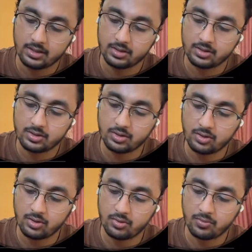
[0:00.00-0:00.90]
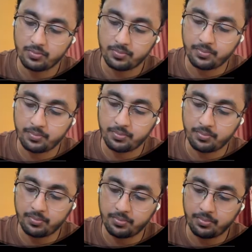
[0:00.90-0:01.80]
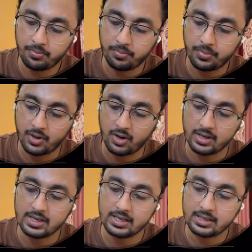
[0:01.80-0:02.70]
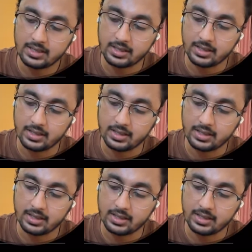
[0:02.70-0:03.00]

So product